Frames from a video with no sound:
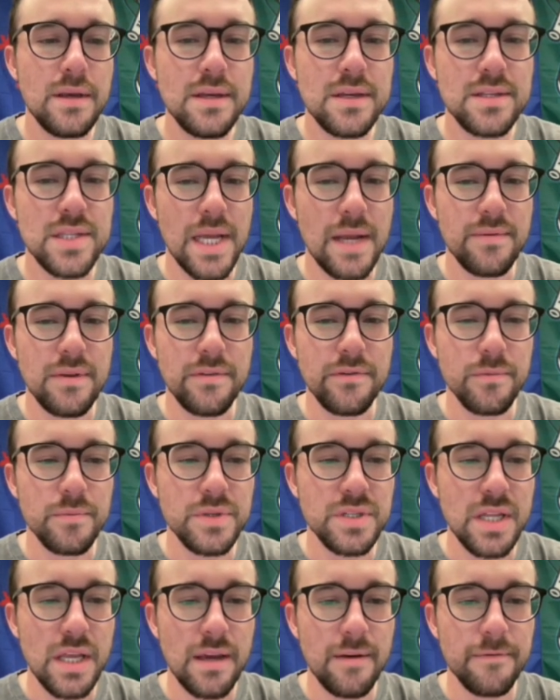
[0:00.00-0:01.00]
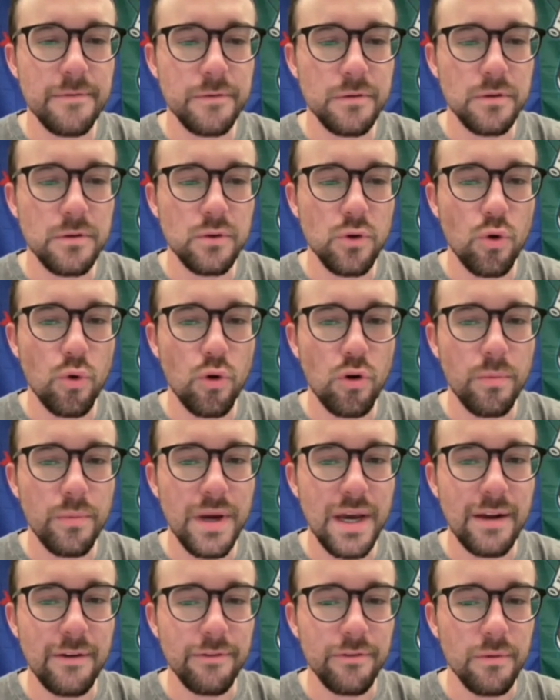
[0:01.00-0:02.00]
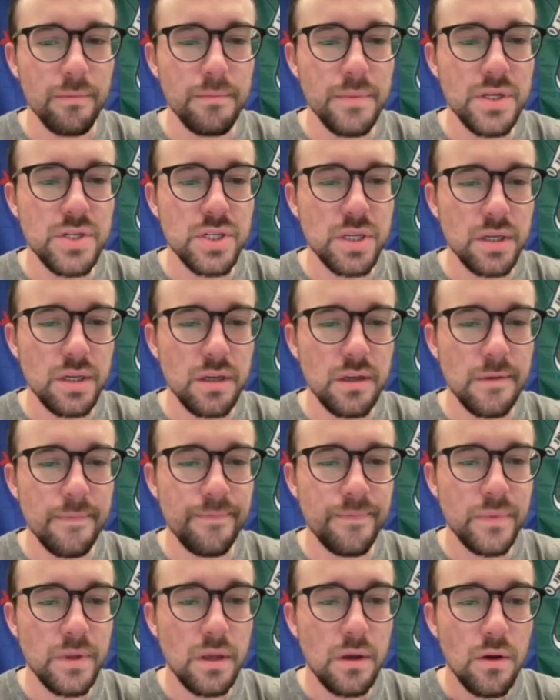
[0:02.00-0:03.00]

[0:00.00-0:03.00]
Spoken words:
safety from Stanford, cornerback from Michigan,